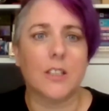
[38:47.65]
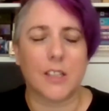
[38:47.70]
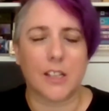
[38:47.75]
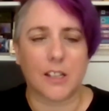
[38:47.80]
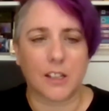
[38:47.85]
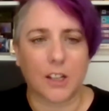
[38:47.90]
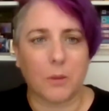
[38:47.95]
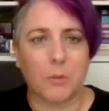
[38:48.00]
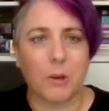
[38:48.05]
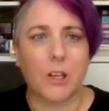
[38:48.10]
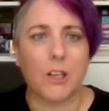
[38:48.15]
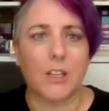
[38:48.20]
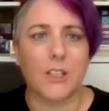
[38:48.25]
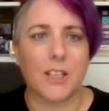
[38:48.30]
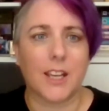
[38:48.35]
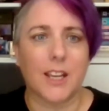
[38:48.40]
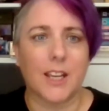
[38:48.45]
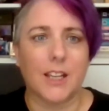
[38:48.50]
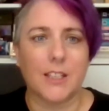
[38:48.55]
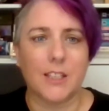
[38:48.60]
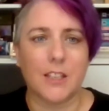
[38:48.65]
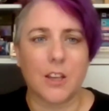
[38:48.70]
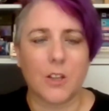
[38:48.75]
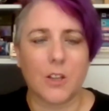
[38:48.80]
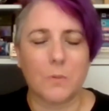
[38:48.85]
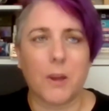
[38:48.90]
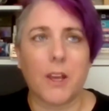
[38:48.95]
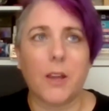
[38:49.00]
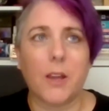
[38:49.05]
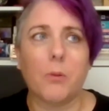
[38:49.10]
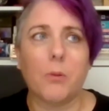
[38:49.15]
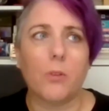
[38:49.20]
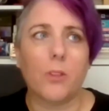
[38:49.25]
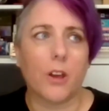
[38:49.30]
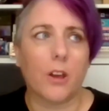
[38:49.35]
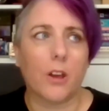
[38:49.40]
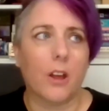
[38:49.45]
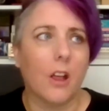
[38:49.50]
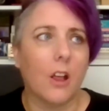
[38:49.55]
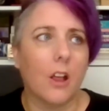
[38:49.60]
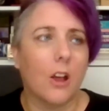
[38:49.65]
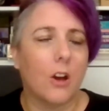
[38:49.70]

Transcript: It's that community. It's those people that